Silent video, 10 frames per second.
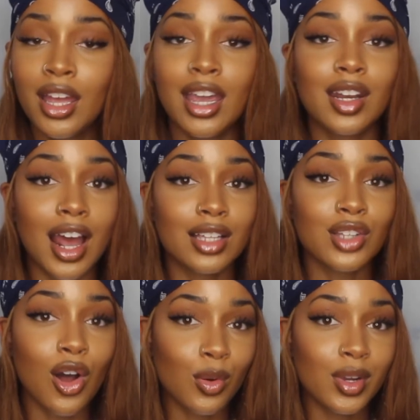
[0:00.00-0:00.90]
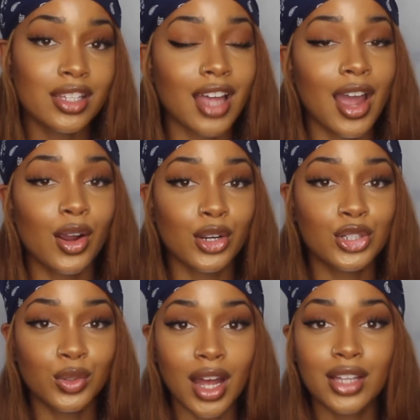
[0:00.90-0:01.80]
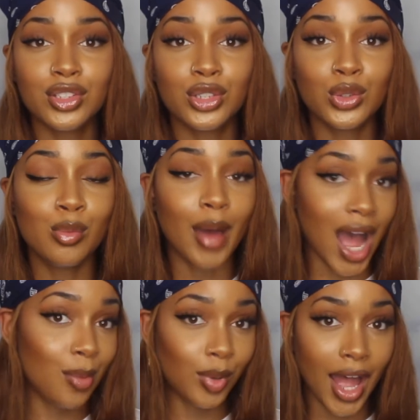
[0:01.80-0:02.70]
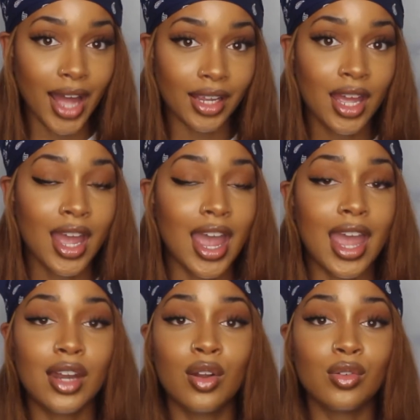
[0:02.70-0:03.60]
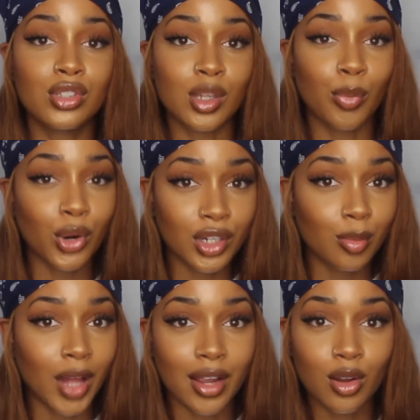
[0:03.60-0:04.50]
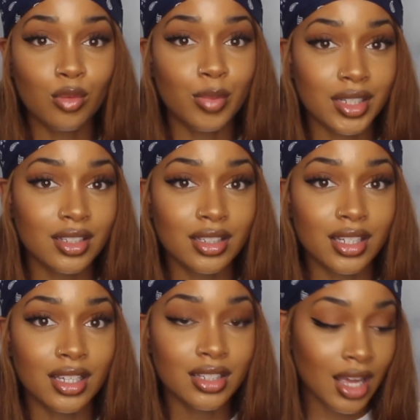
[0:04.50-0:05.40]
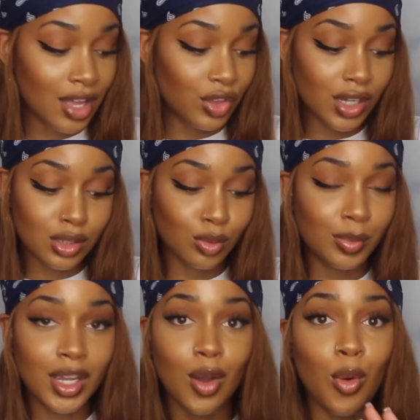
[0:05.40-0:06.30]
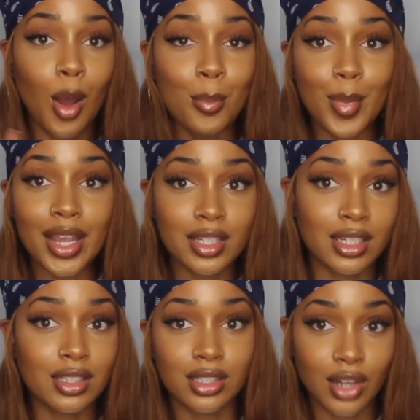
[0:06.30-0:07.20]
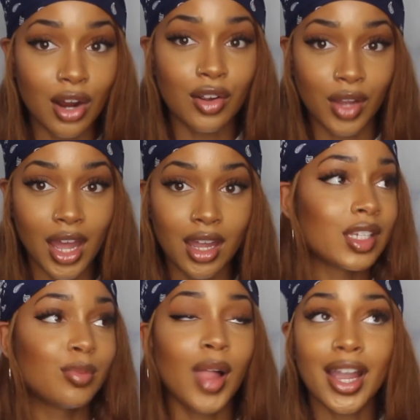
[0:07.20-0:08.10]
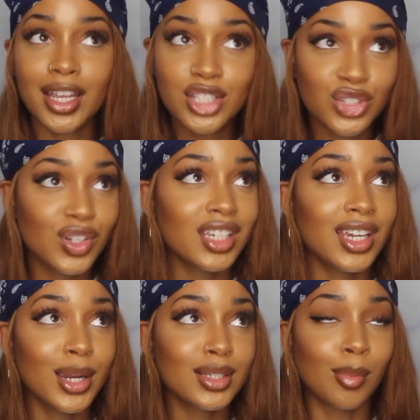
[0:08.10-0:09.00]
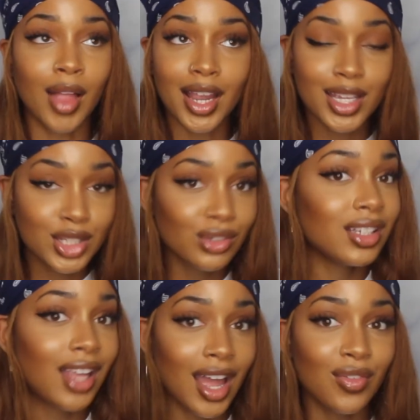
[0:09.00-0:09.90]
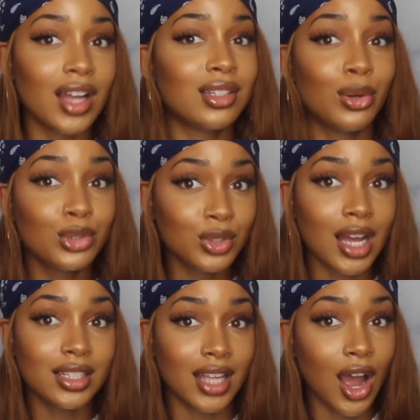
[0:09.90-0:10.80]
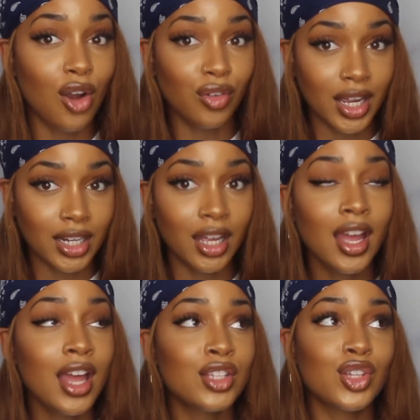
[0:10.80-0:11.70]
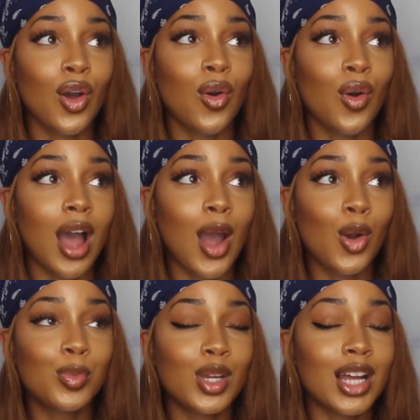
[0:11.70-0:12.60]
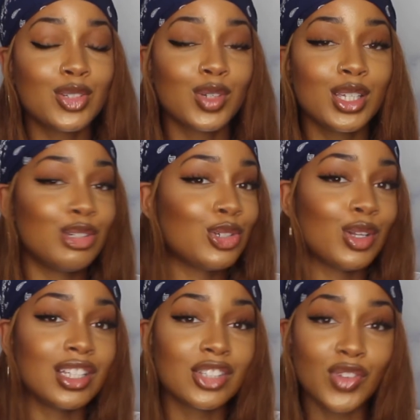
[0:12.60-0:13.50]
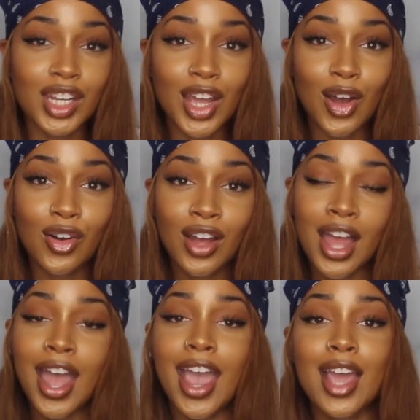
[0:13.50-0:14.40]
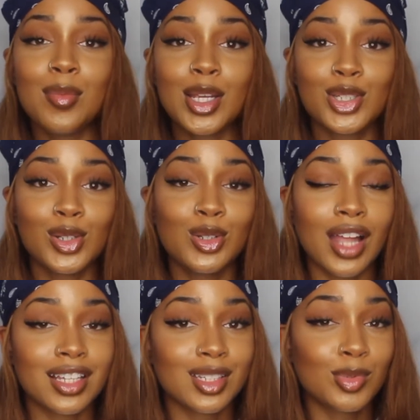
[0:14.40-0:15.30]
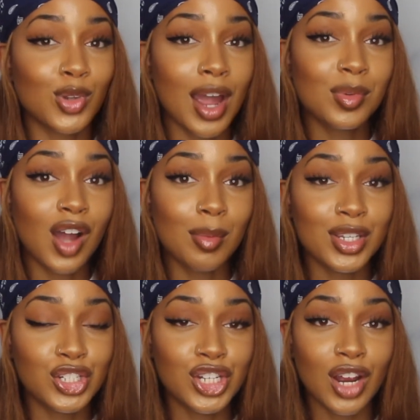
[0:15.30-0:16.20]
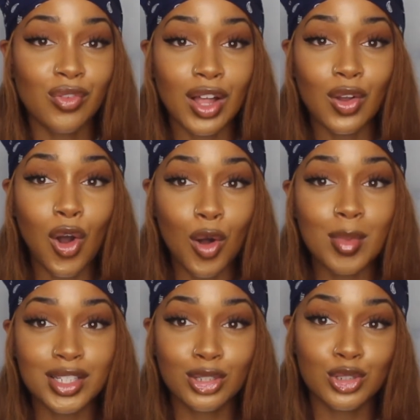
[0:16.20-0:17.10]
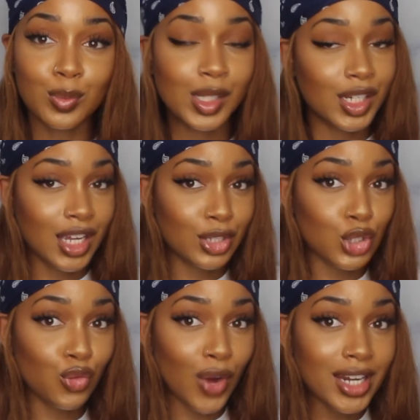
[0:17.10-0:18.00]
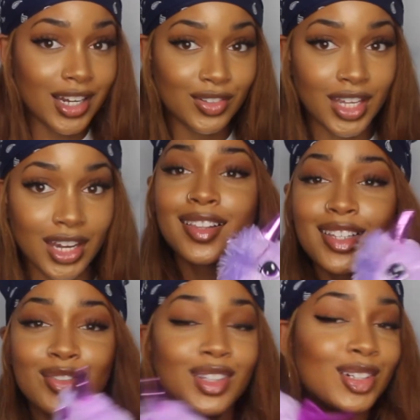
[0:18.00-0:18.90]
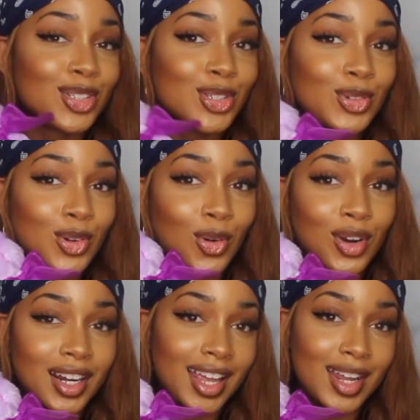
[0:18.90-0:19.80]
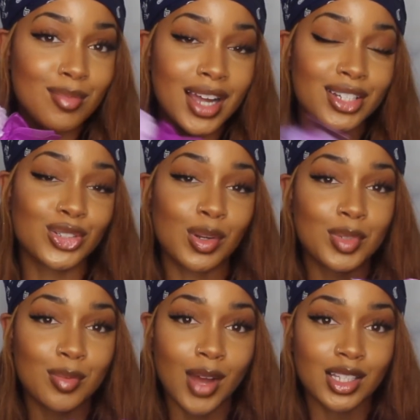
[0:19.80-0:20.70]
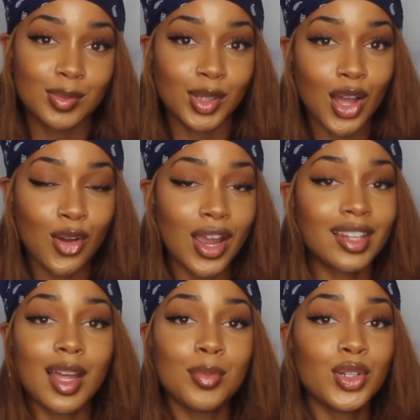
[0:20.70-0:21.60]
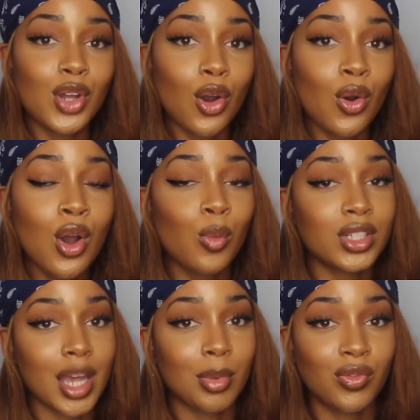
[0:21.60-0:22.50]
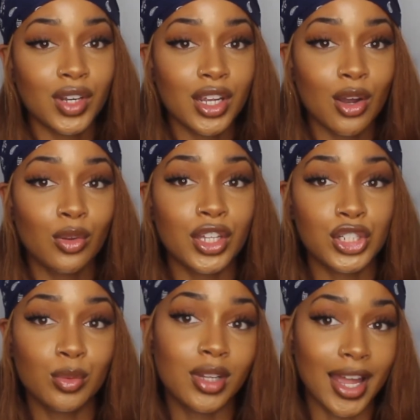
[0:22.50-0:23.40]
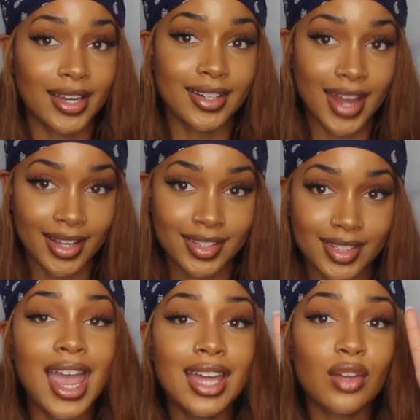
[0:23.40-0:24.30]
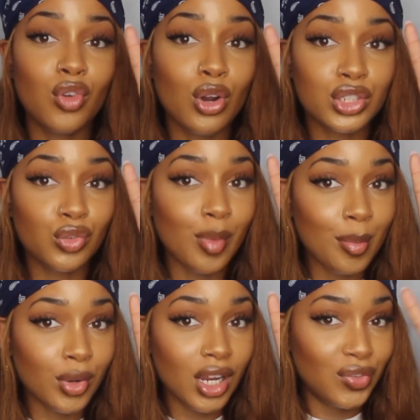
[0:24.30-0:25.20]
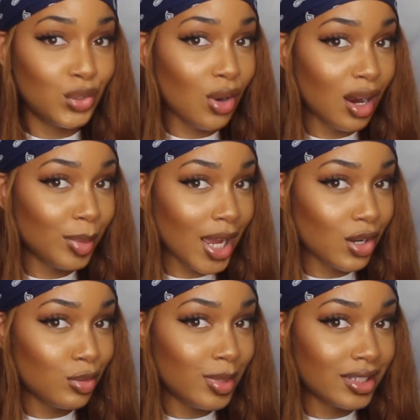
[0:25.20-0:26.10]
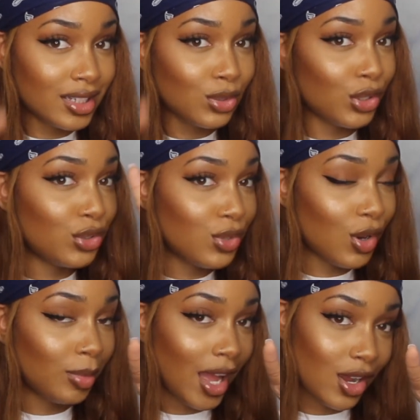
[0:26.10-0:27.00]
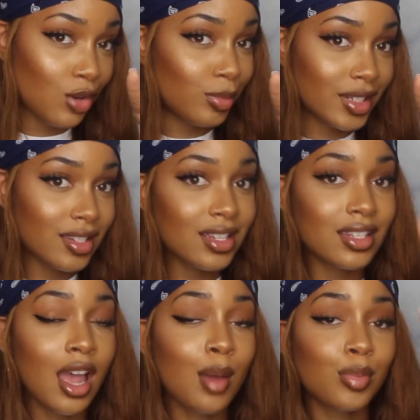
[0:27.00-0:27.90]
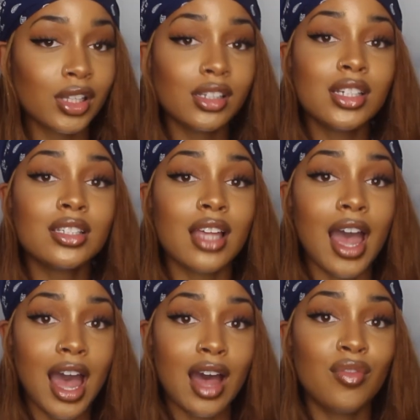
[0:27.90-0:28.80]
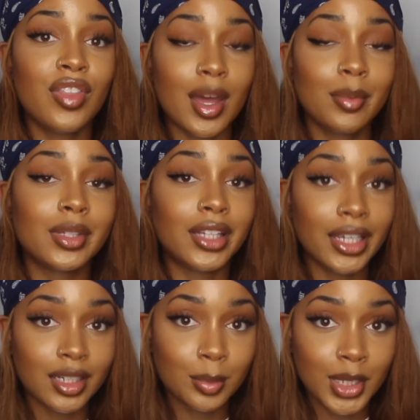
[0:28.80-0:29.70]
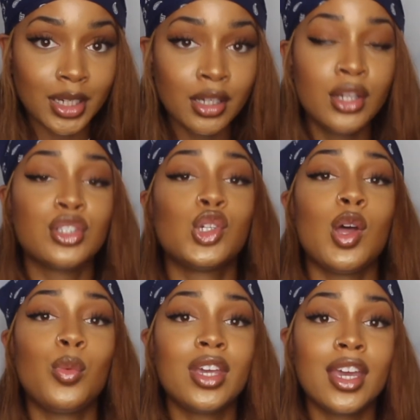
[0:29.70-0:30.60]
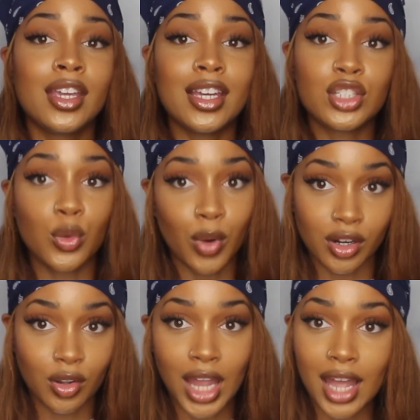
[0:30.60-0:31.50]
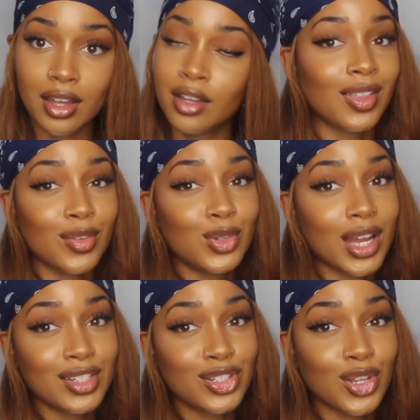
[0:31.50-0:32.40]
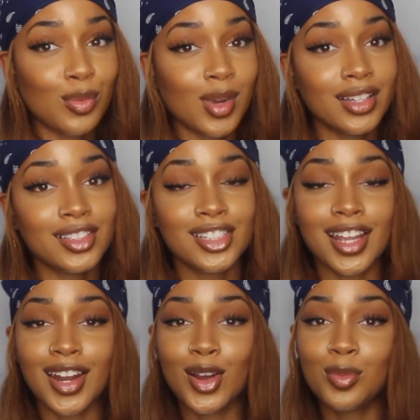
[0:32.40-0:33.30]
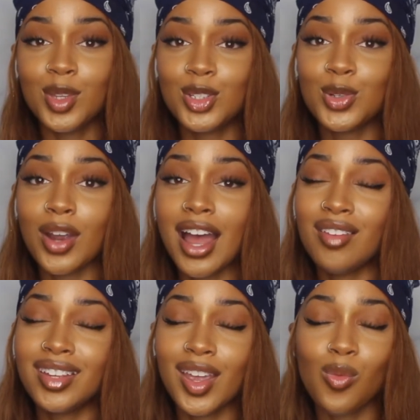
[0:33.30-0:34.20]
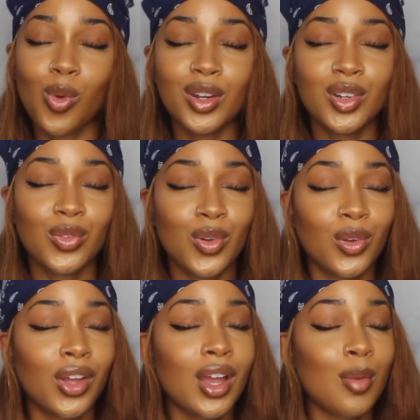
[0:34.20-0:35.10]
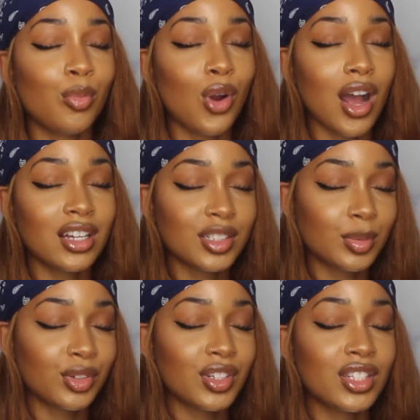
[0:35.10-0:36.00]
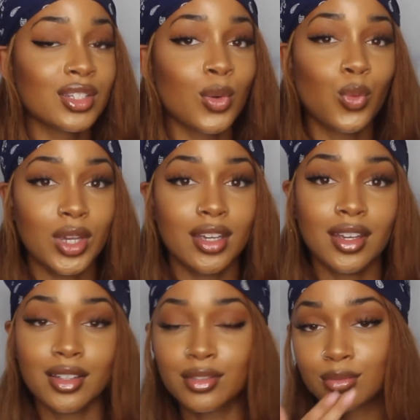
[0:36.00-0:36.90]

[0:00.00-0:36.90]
And as always, I urge you guys to buy black and support your black owned businesses. This would be an amazing start, okay? It's Black History Year, it's a Black History Life. I told you guys that already. So I hope you guys really enjoyed this video, and make sure you like, subscribe, comment, and share. Follow all my social media accounts right down there. Leave a little unicorn in my description box below and let me know what type of video that you would like next. And of course, remember, if you are a black owned business or you know a black owned business, please have them link me so that we can get to work, okay? Love you guys so much, and I hope that you are having a wonderful, prosperous week.